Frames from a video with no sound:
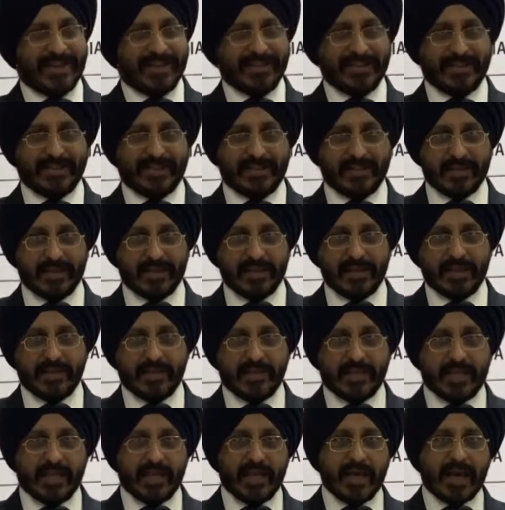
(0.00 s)
us,
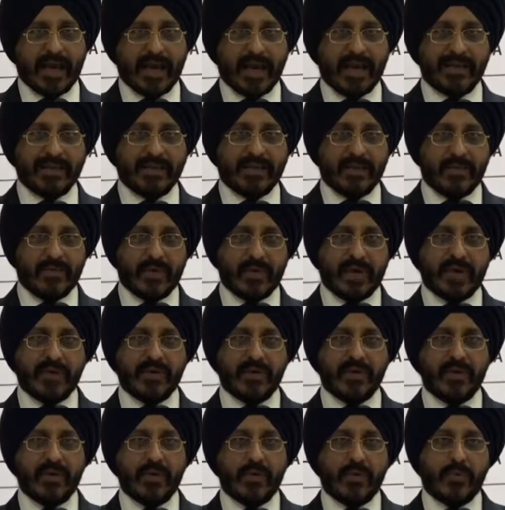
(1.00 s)
they are the
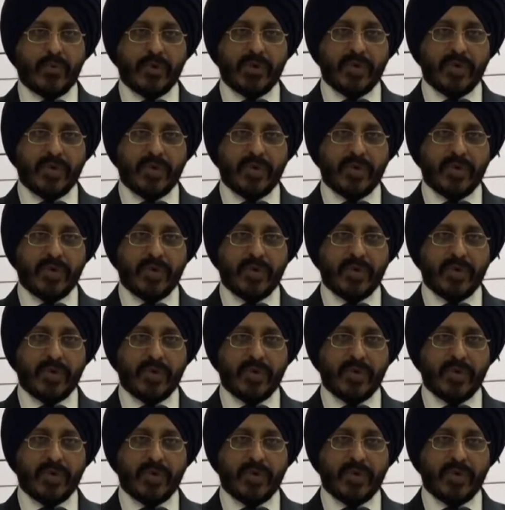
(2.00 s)
ones who